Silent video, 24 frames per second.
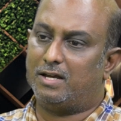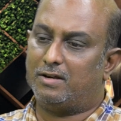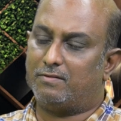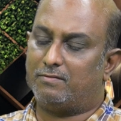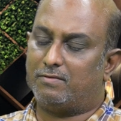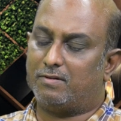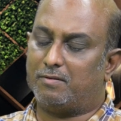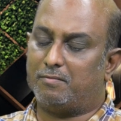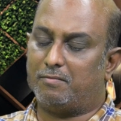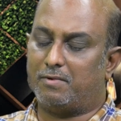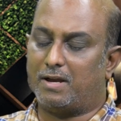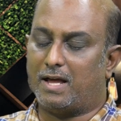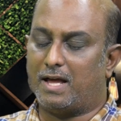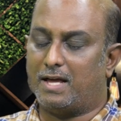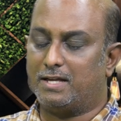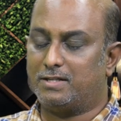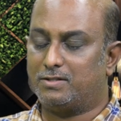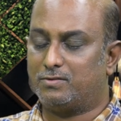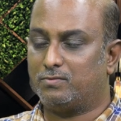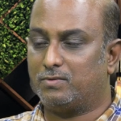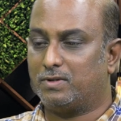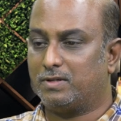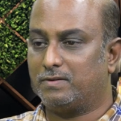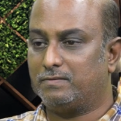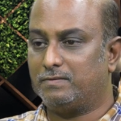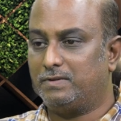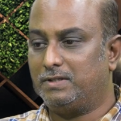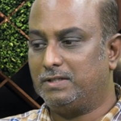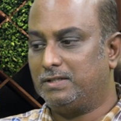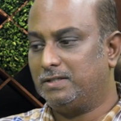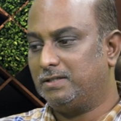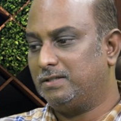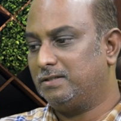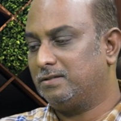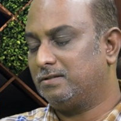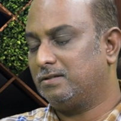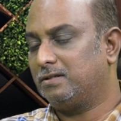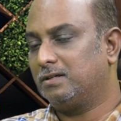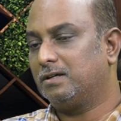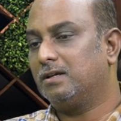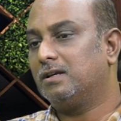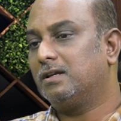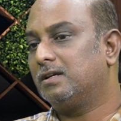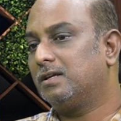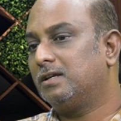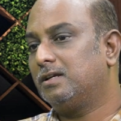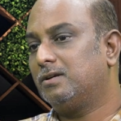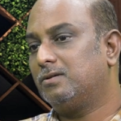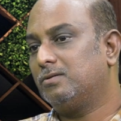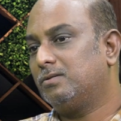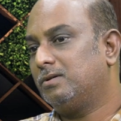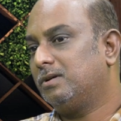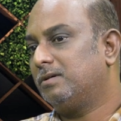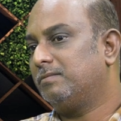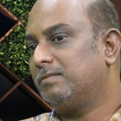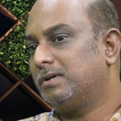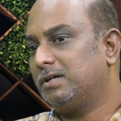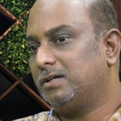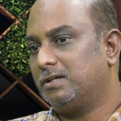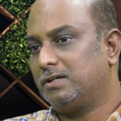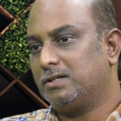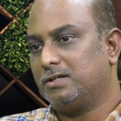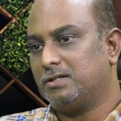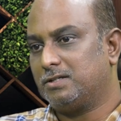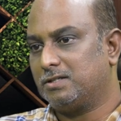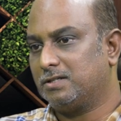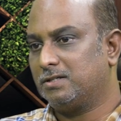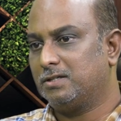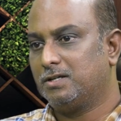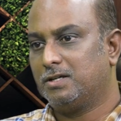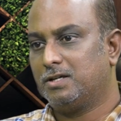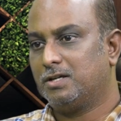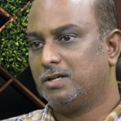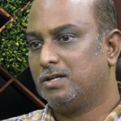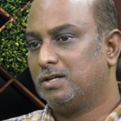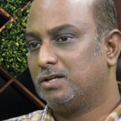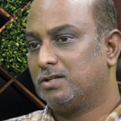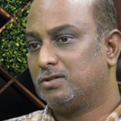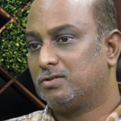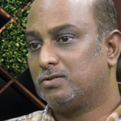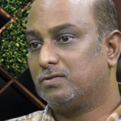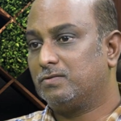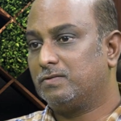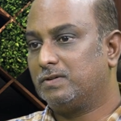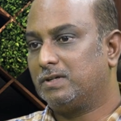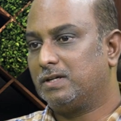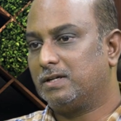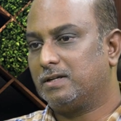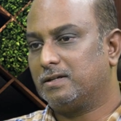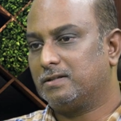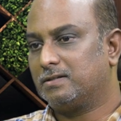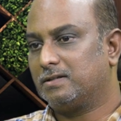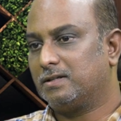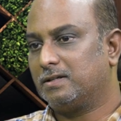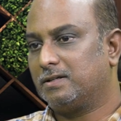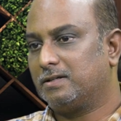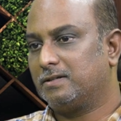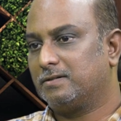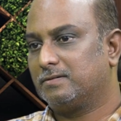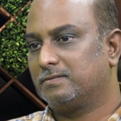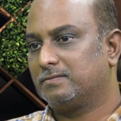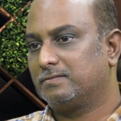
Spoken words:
And from last 1 week, he's regularly doing meditation so vigorously.